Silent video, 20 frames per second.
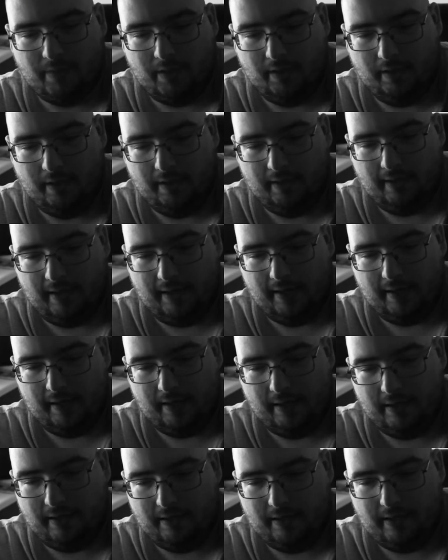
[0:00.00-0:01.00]
And like,
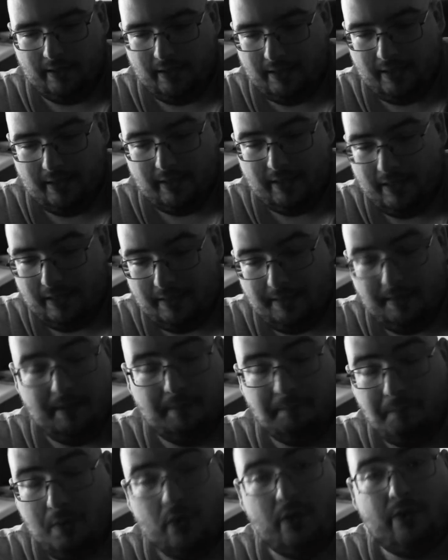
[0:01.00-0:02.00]
it
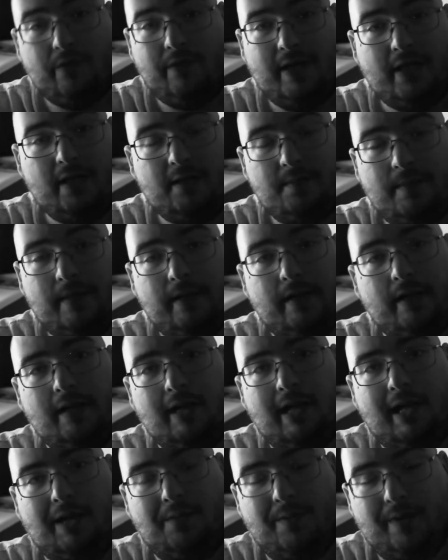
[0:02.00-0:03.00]
motivates me.
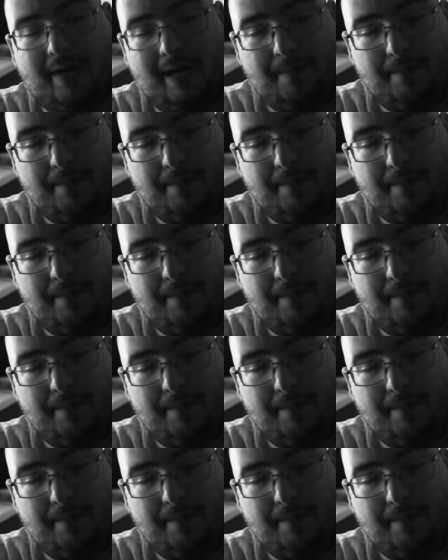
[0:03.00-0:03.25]
Like, when